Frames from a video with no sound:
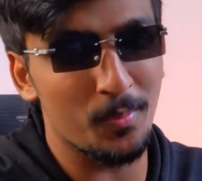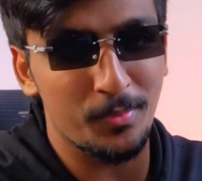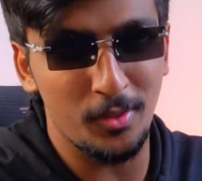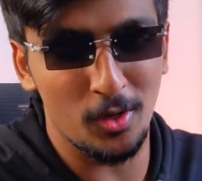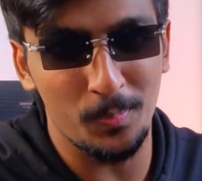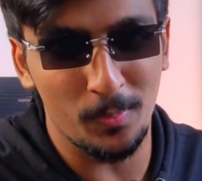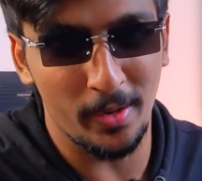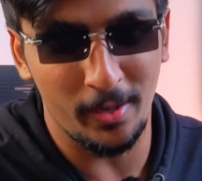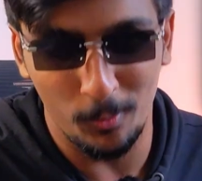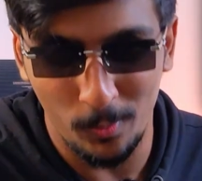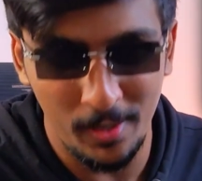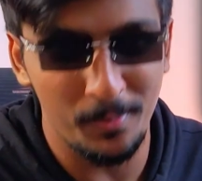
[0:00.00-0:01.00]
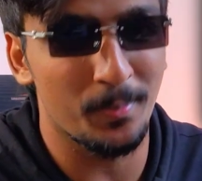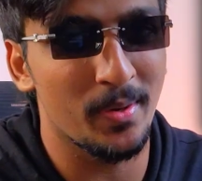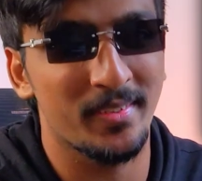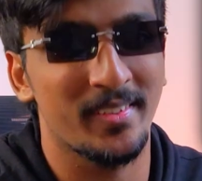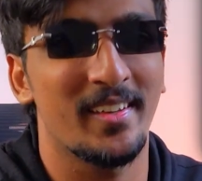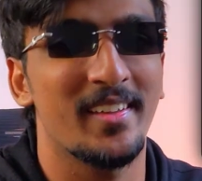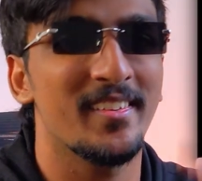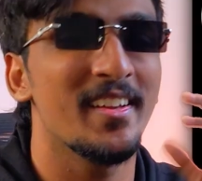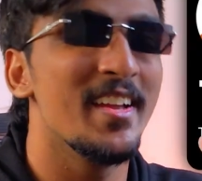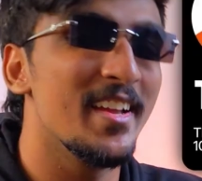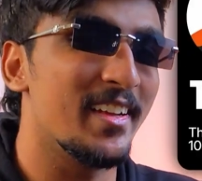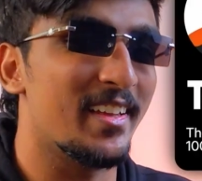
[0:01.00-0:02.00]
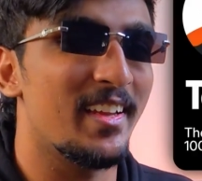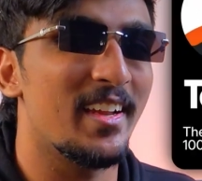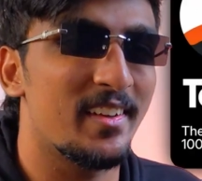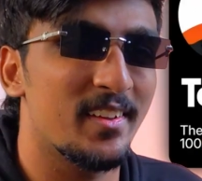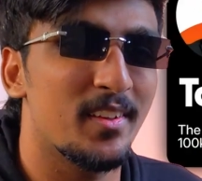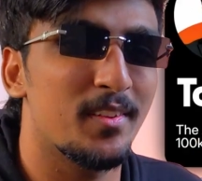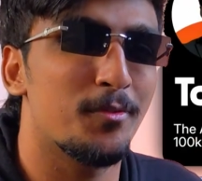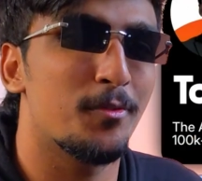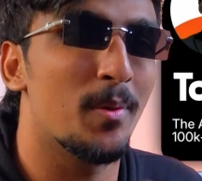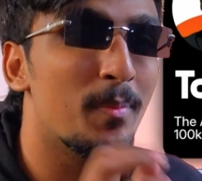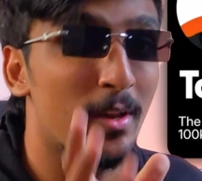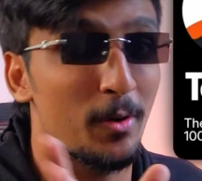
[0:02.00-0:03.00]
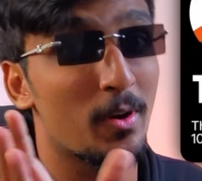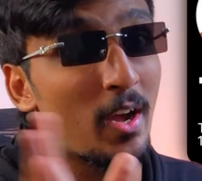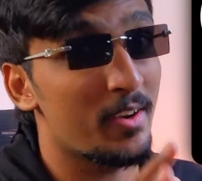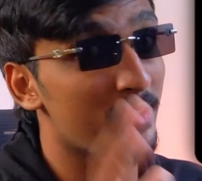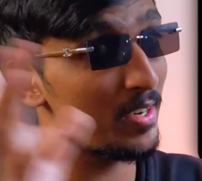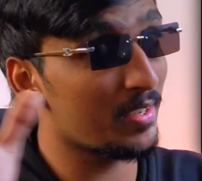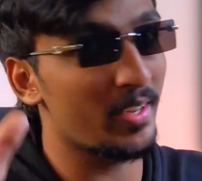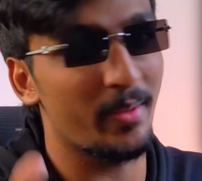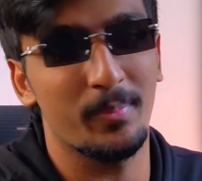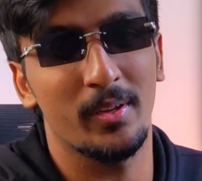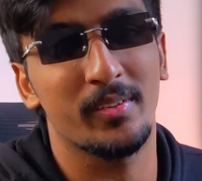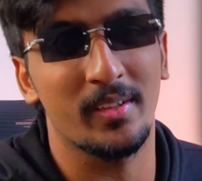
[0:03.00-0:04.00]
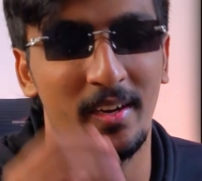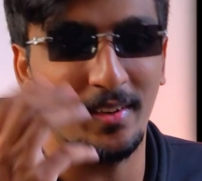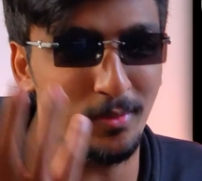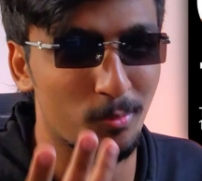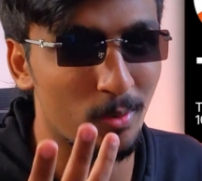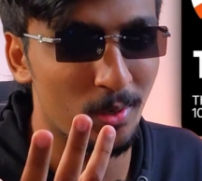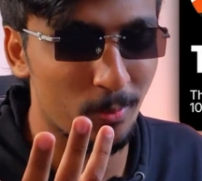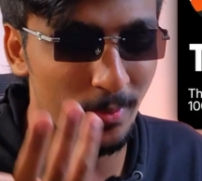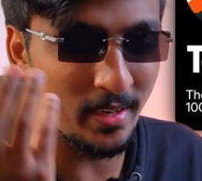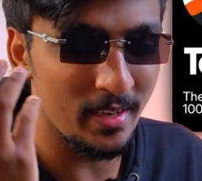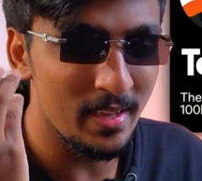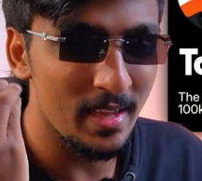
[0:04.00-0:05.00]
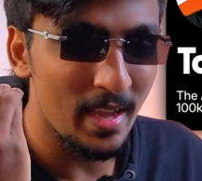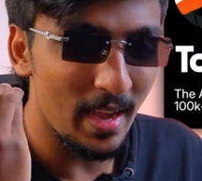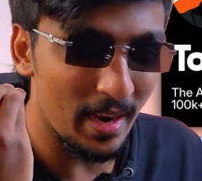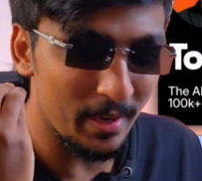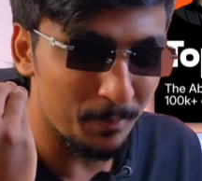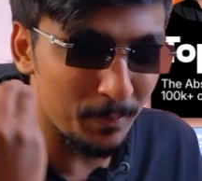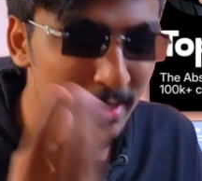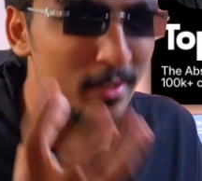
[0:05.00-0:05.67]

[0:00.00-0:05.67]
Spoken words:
top 0.1% creators from around 100K plus creators worldwide. And